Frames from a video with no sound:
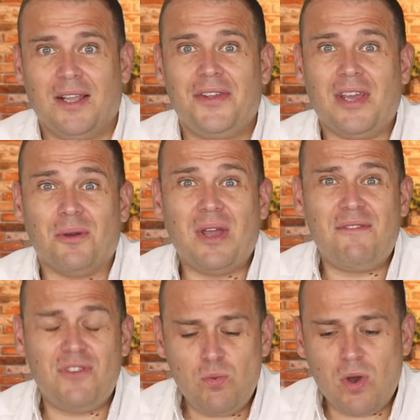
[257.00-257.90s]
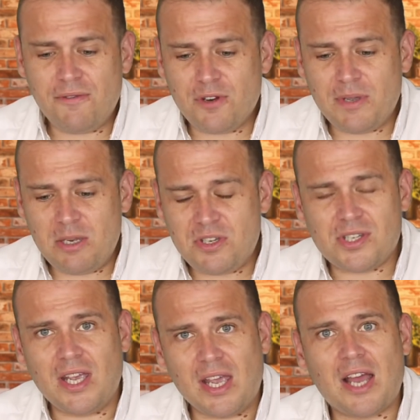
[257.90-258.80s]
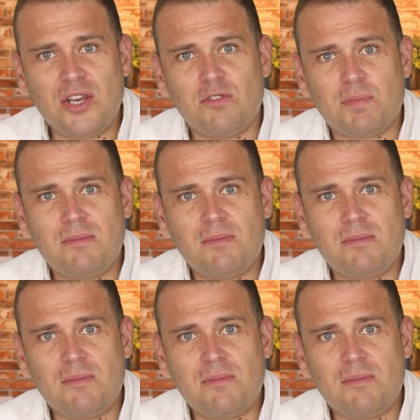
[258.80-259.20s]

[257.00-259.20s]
You know, if you work for the BBC and you've